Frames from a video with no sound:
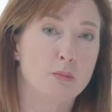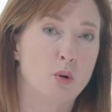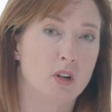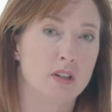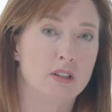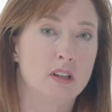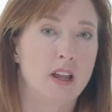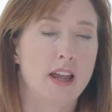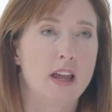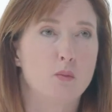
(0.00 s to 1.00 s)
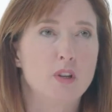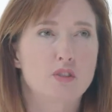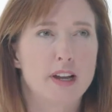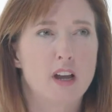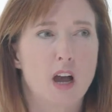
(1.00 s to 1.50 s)
important, and we
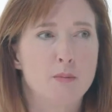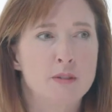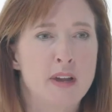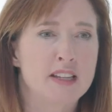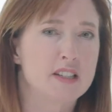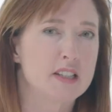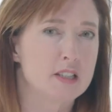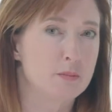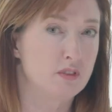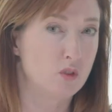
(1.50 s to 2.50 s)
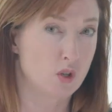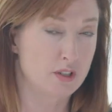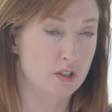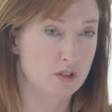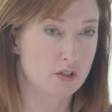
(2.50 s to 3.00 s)
try to optimize this before
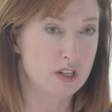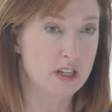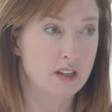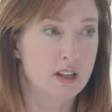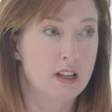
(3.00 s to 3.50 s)
surgery,